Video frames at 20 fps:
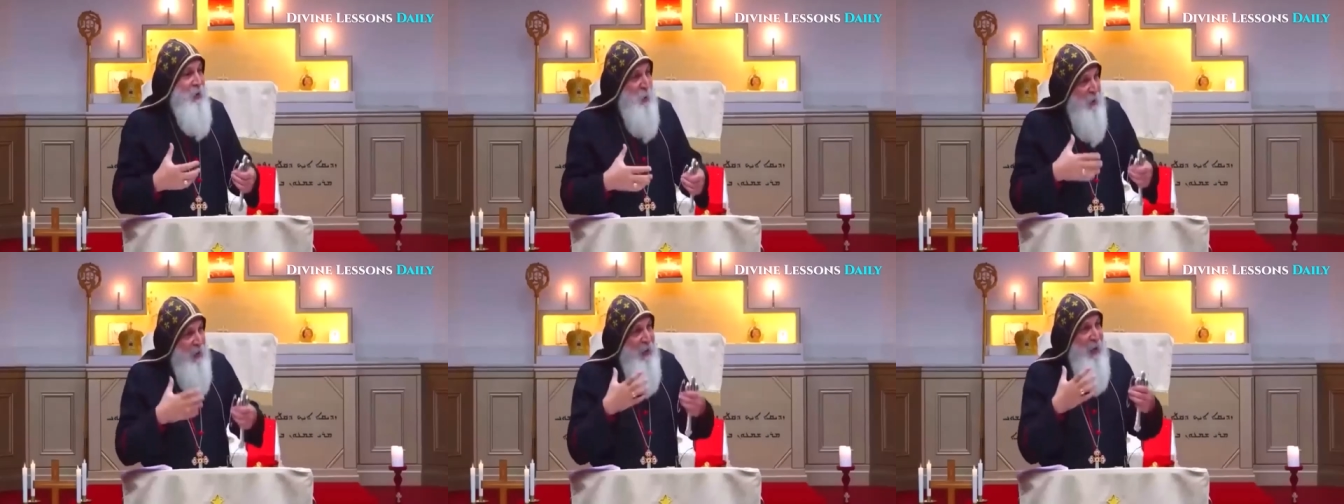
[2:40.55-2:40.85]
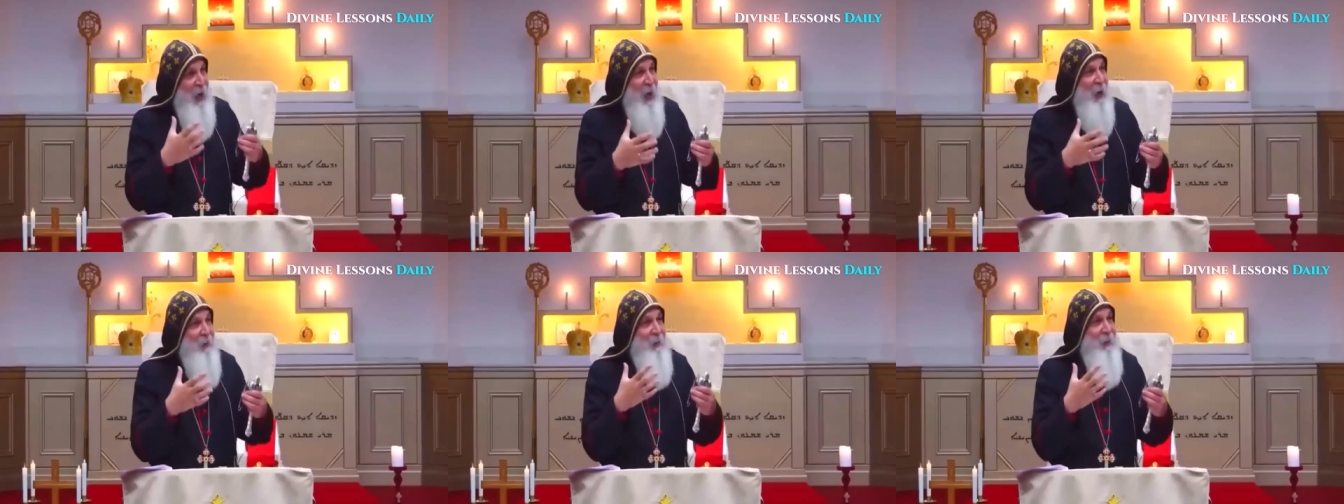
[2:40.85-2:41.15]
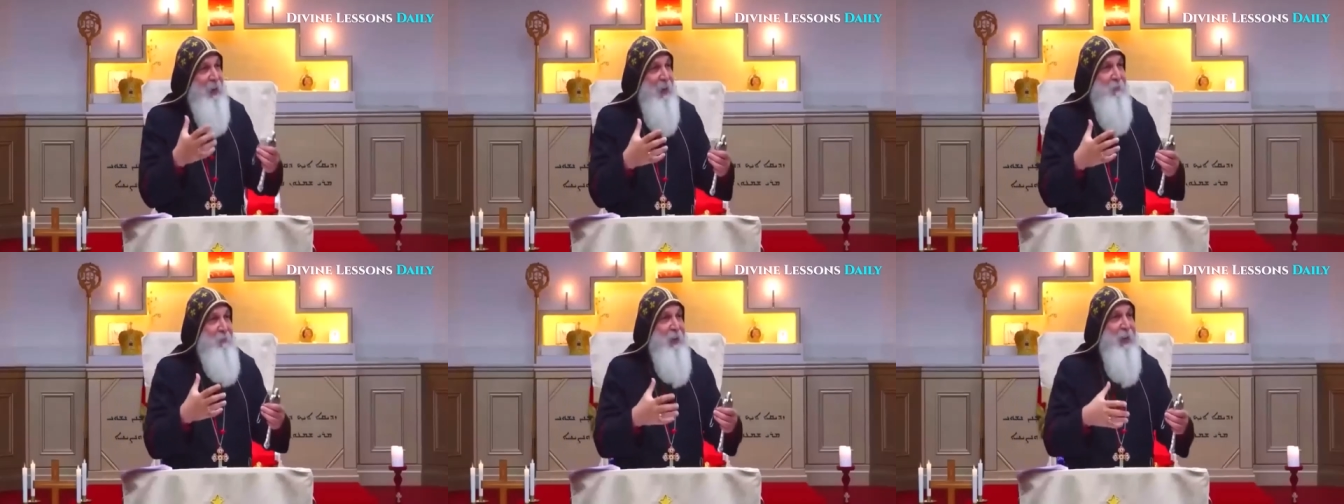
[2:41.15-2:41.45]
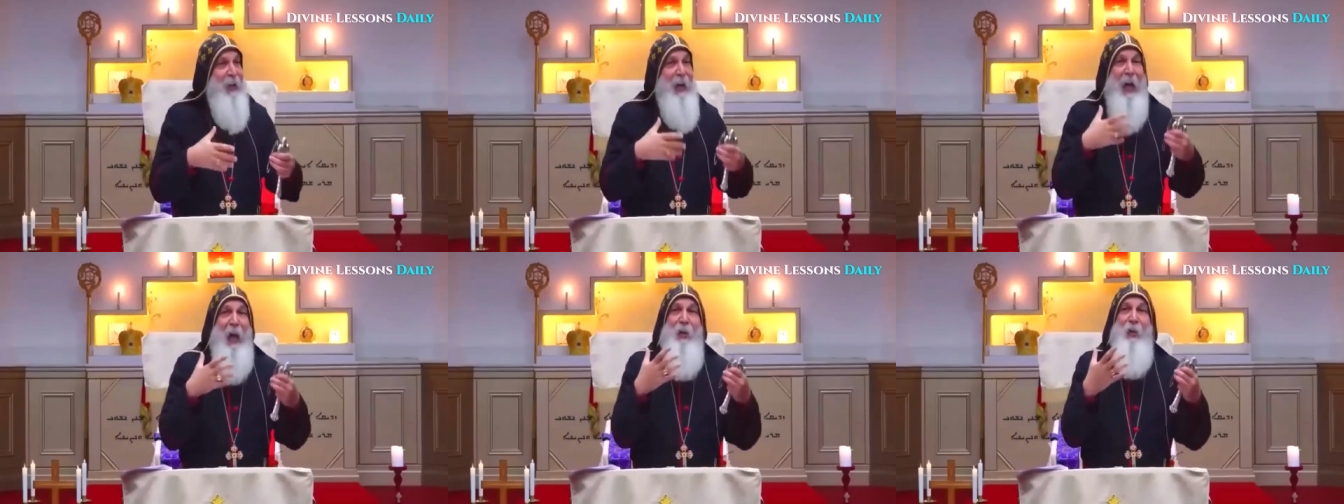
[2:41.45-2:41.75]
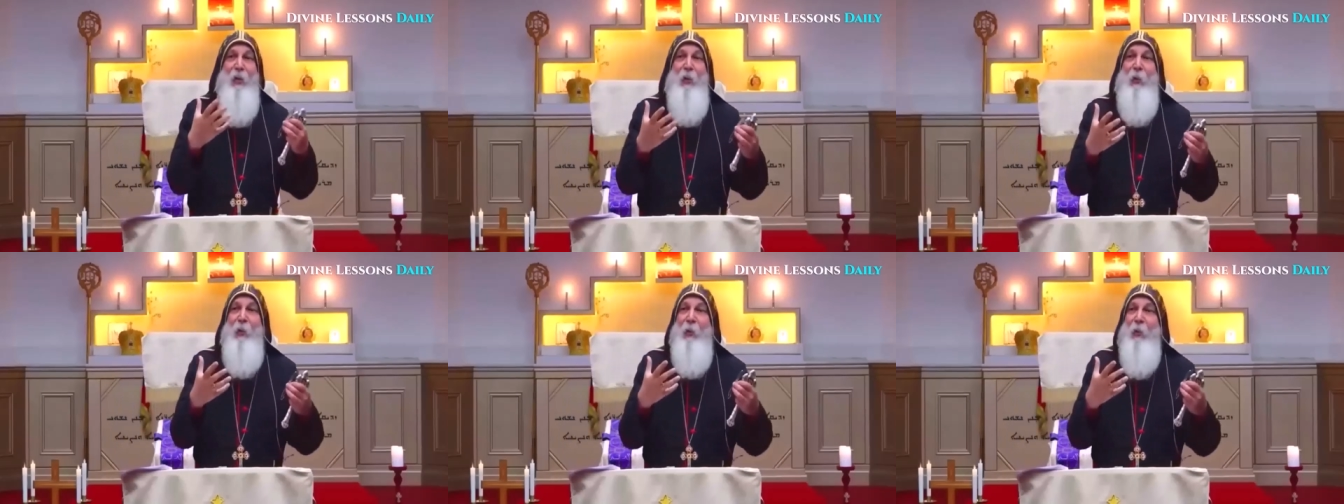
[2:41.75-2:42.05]
we are giving a
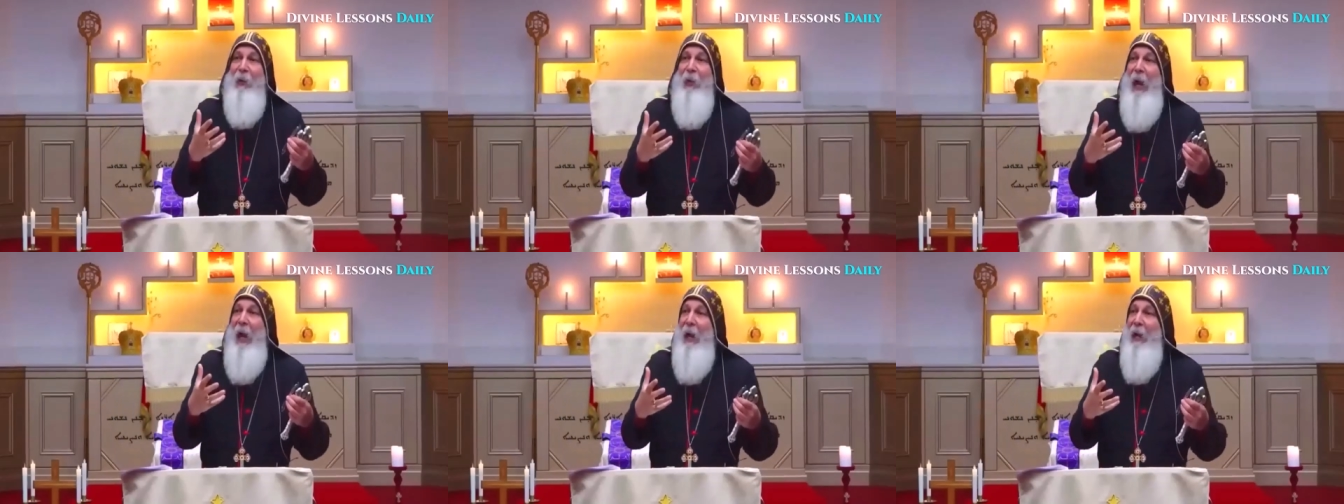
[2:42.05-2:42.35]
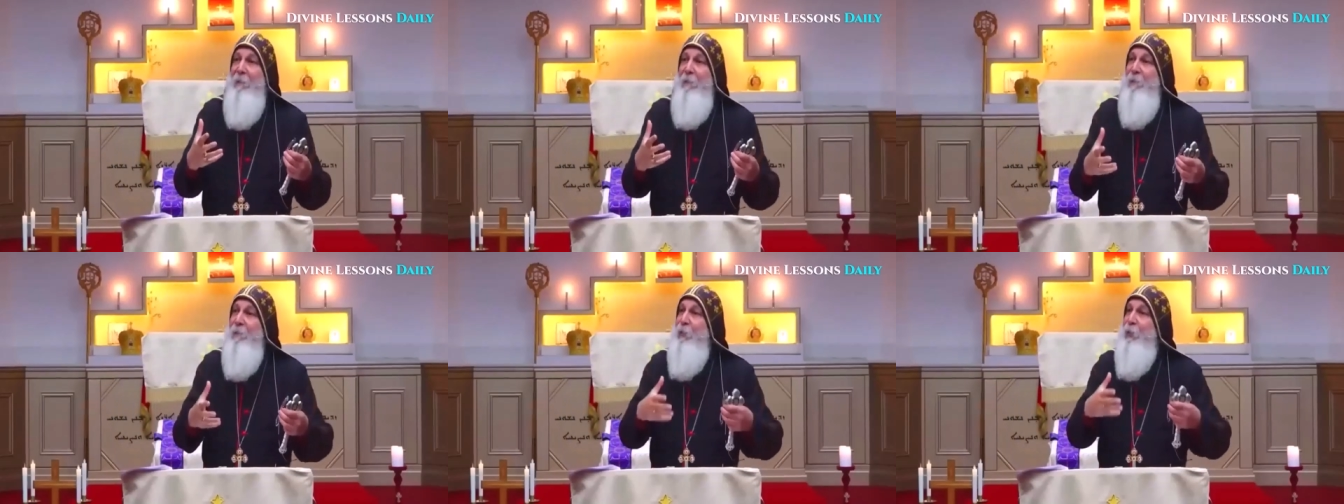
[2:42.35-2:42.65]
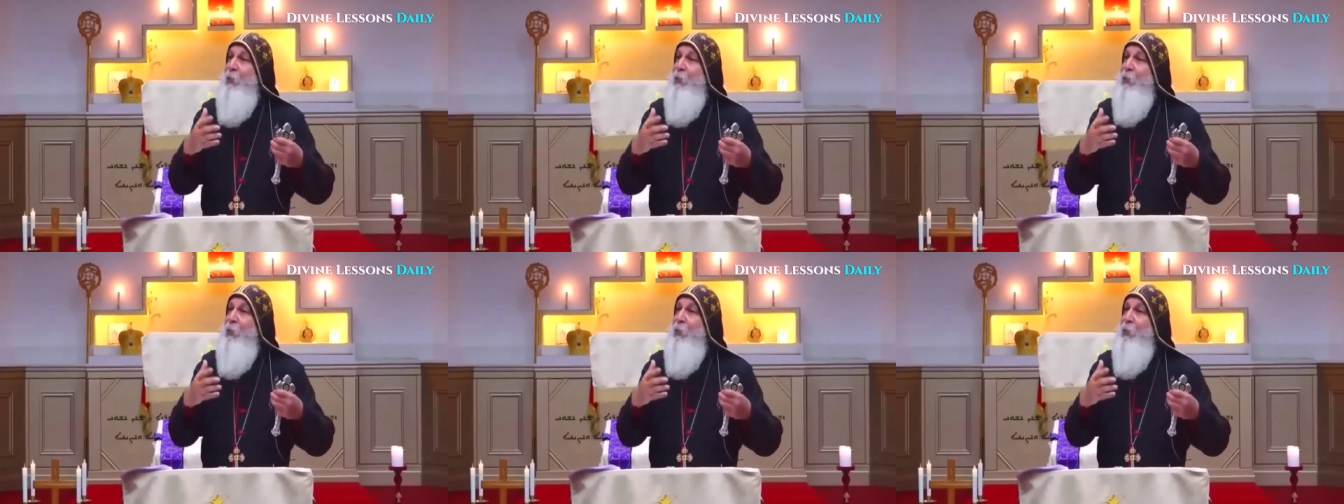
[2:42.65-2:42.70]
new life